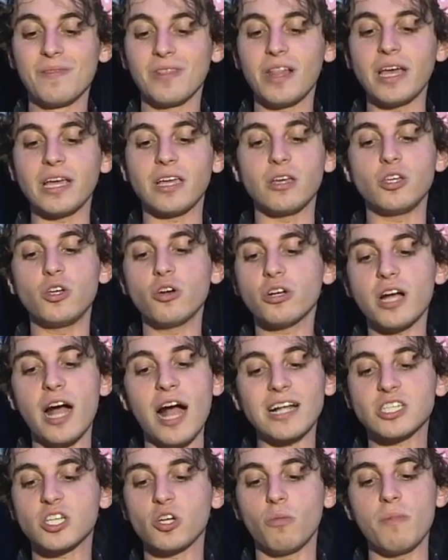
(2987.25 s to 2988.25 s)
Like, your
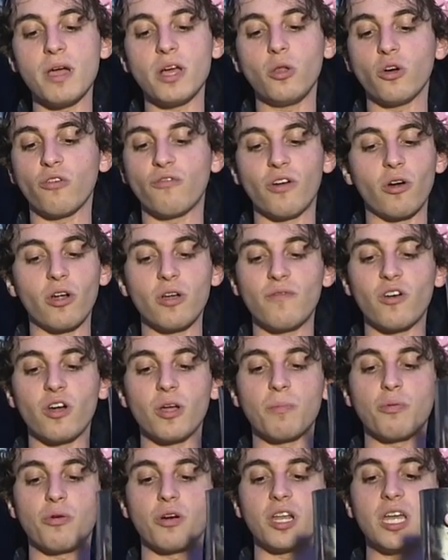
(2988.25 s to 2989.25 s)
cocktail may look very,
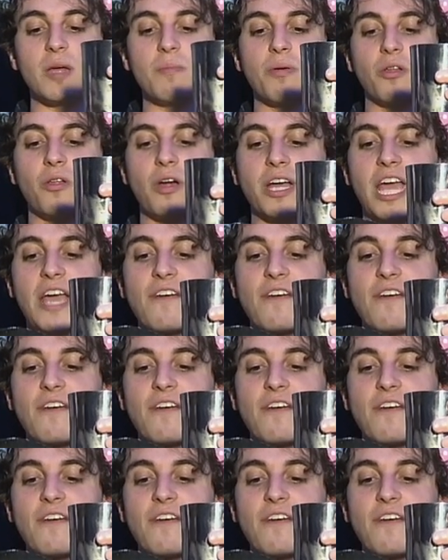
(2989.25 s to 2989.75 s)
very pretty, but like,